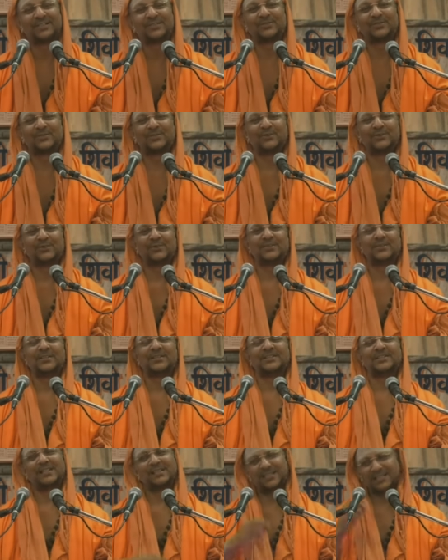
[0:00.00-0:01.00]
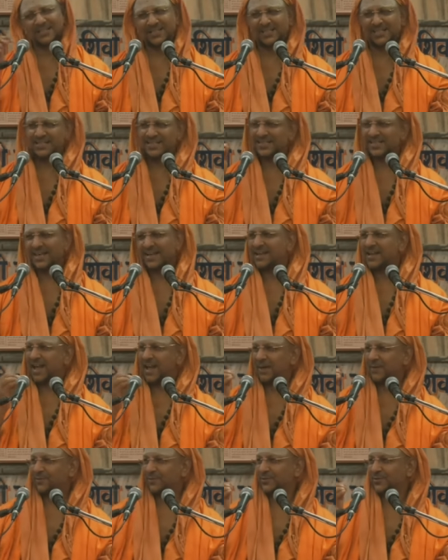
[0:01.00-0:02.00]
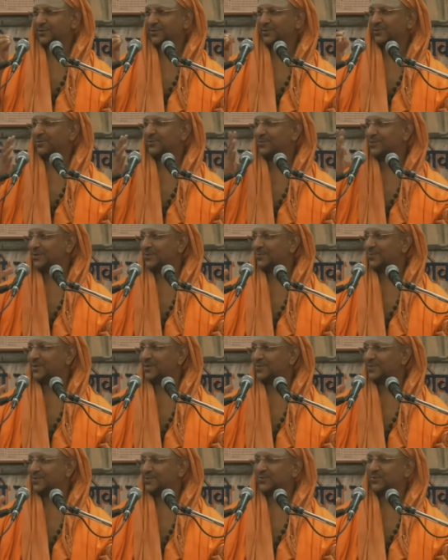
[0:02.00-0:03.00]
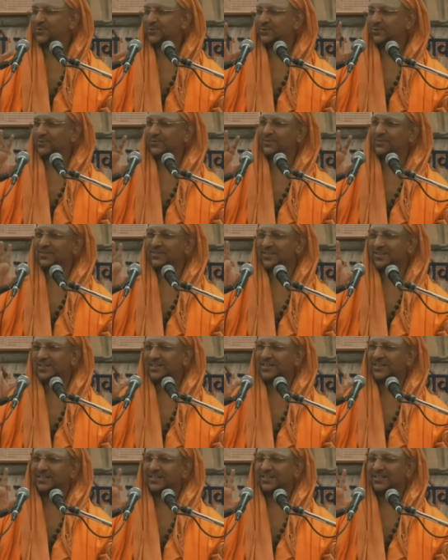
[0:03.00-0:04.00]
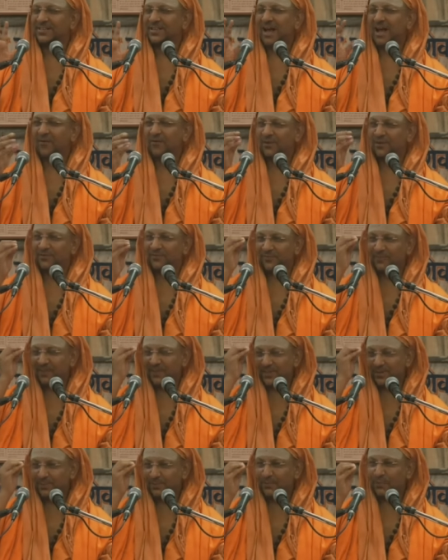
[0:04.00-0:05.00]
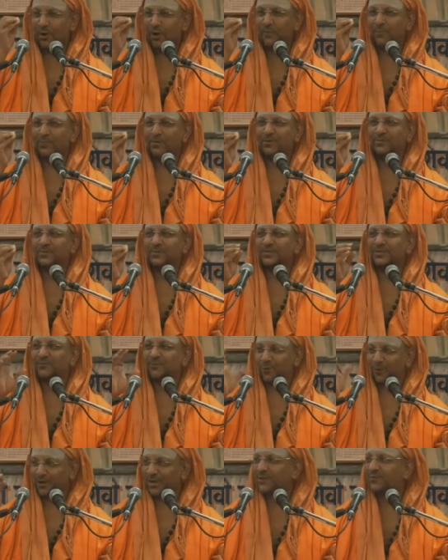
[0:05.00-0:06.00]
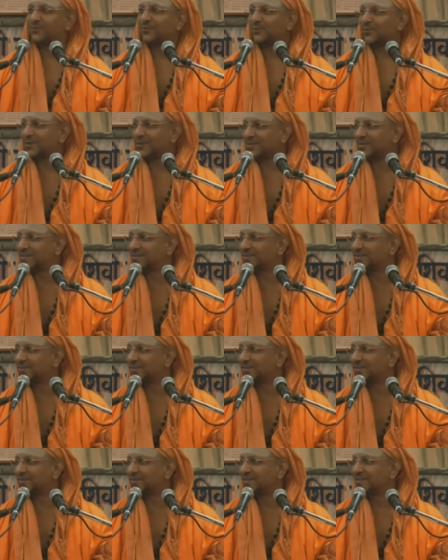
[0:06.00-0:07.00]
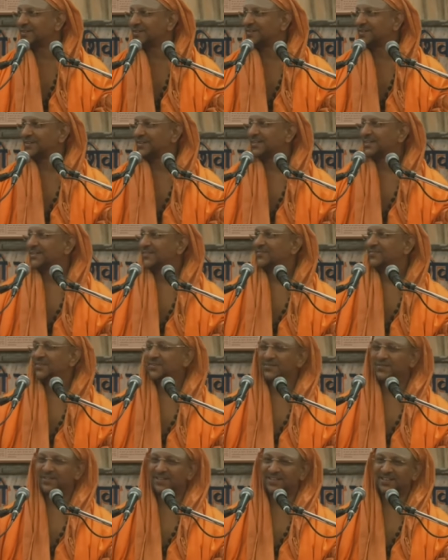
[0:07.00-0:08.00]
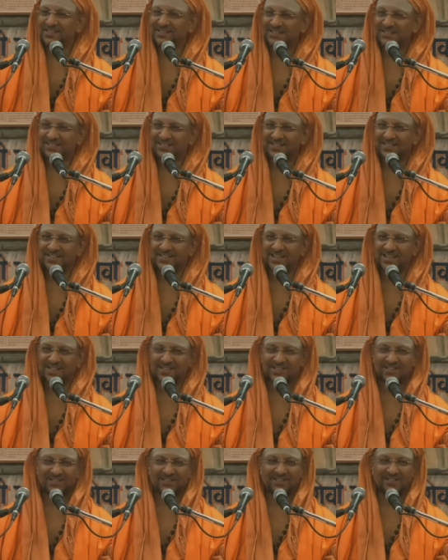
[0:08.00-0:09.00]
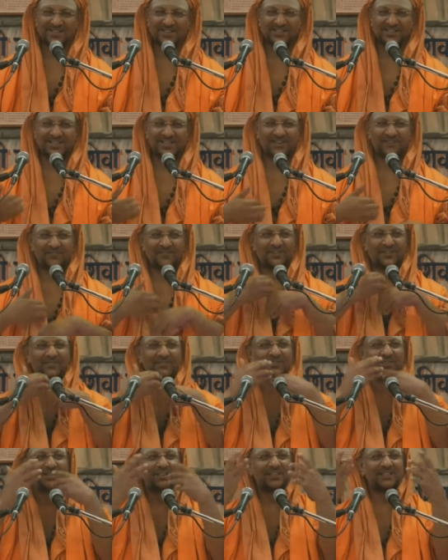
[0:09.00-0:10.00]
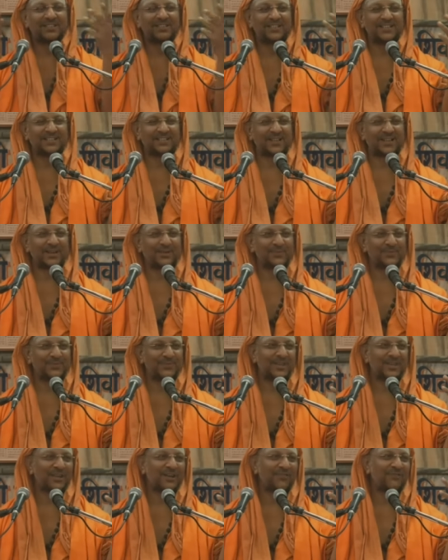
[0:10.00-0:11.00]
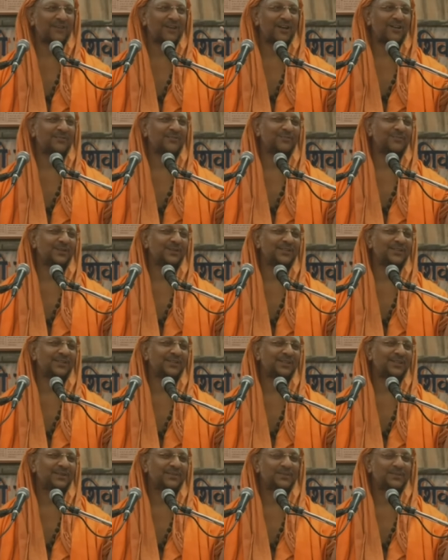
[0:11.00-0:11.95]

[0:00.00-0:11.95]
So, such things can happen, you know. Sometimes you, our very problem is forgetfulness. We will listen in satsanga that everyone is the same self, Atman.